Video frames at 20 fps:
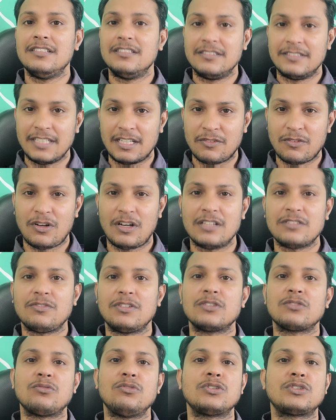There was
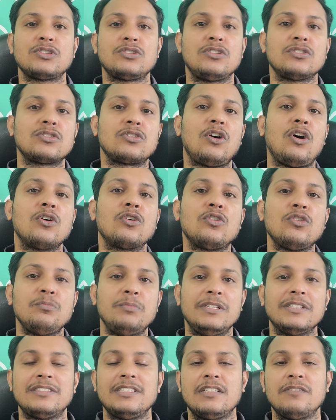one question on Congo
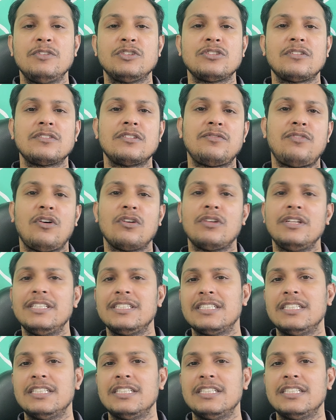Basin, which of the following